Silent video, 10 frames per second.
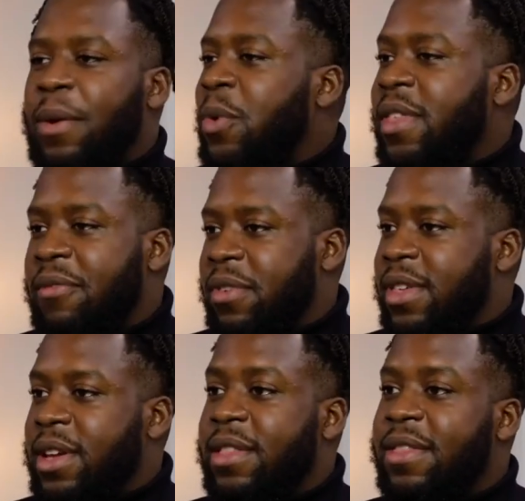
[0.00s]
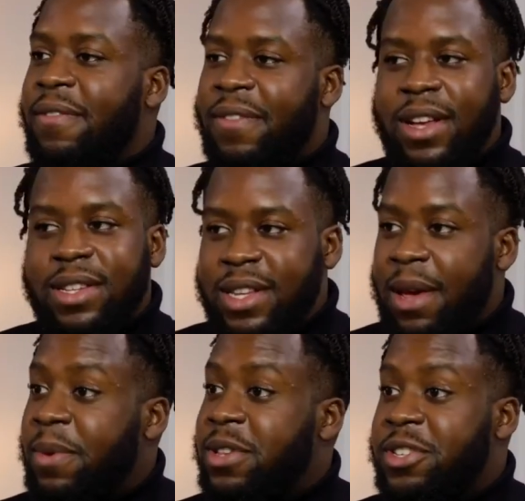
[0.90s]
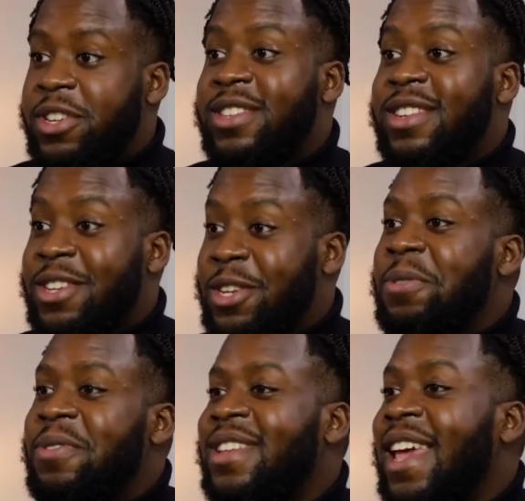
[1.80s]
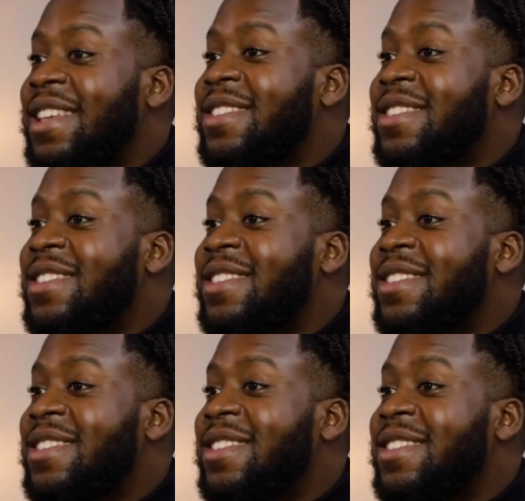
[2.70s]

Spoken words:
with everything, the first step is just to get